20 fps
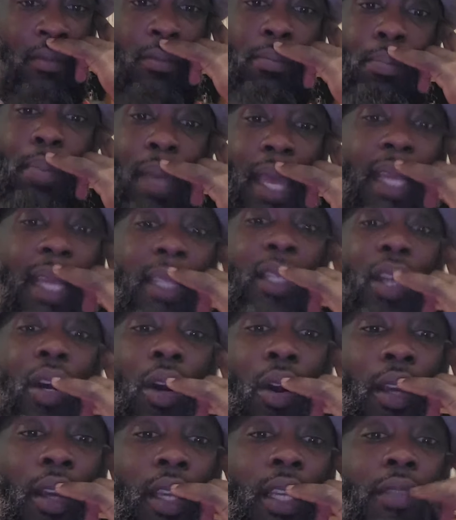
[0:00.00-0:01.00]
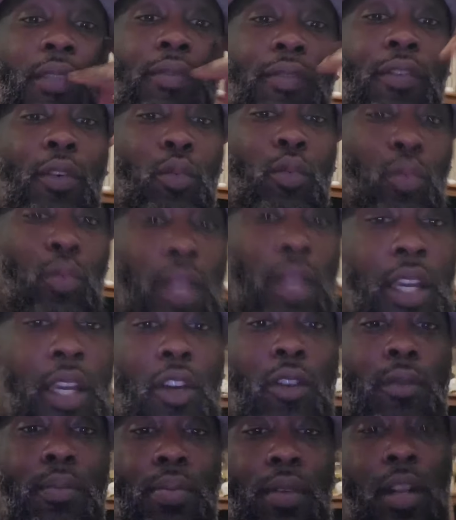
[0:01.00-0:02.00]
Big dog is for
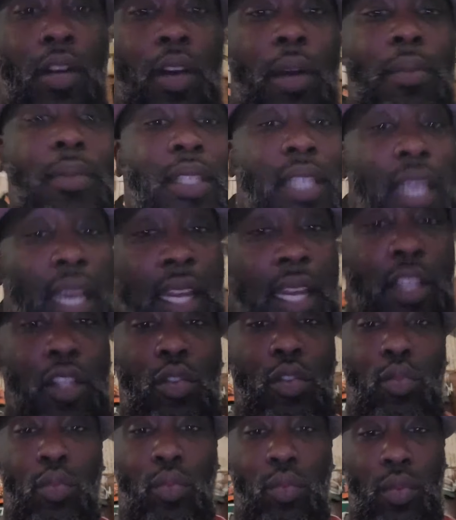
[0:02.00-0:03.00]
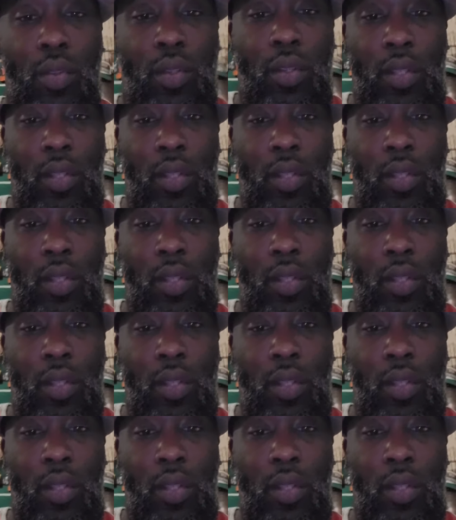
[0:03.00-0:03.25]
real, bro. I'm telling you.